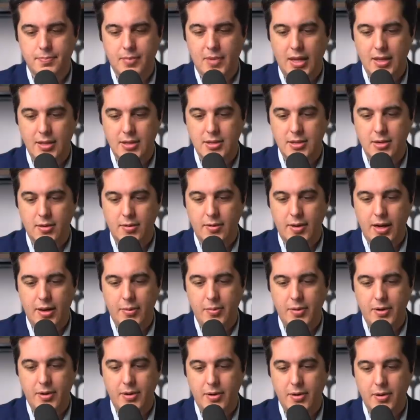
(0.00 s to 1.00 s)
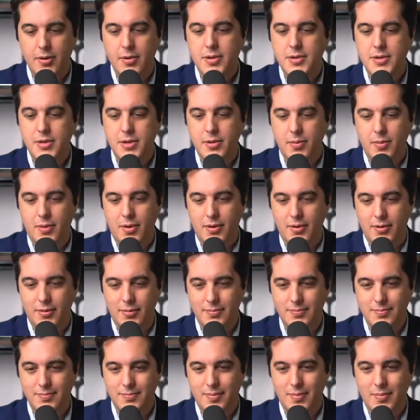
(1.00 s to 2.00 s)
And so I would urge you all,